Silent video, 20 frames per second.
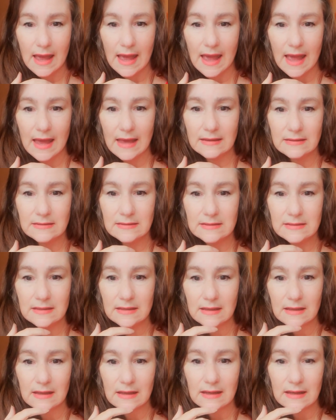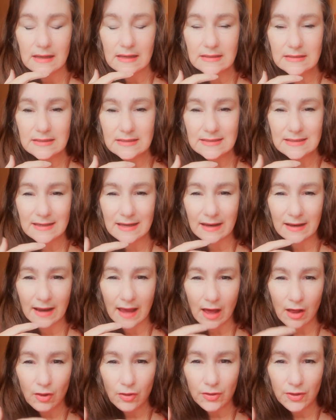And it is an
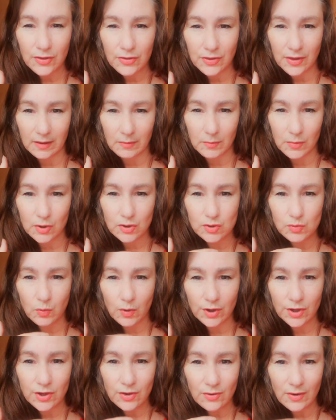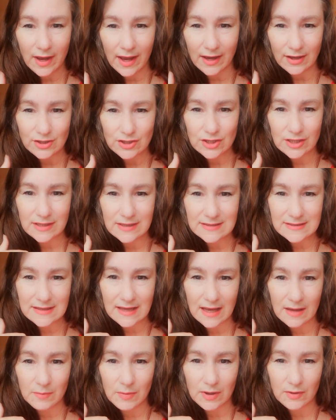unhealthy thing, because what are you actually
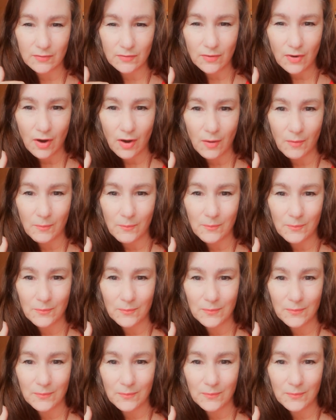escaping from?